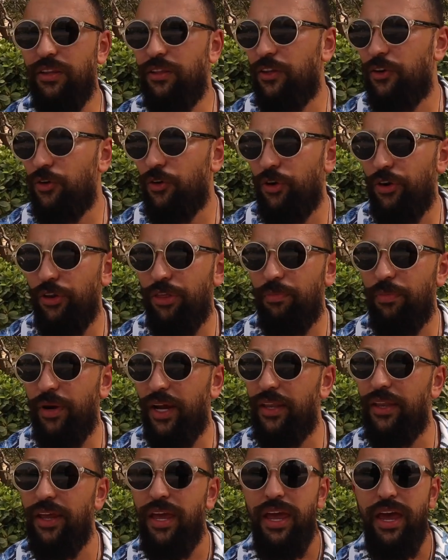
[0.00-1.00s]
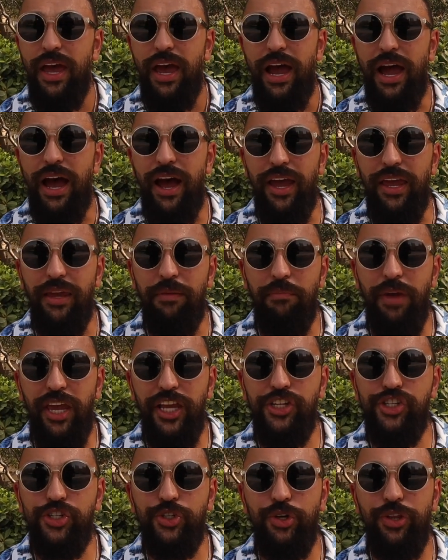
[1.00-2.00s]
in the north, but I
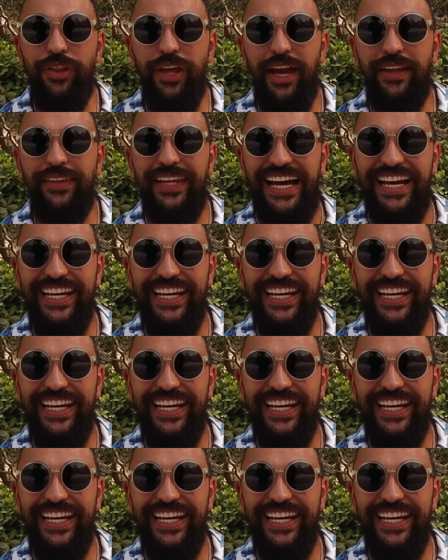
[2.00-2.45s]
made sure that